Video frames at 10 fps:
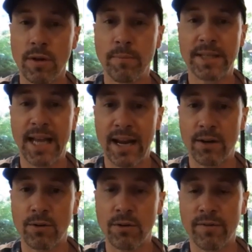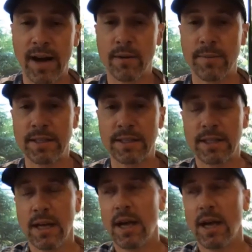and botanical environments.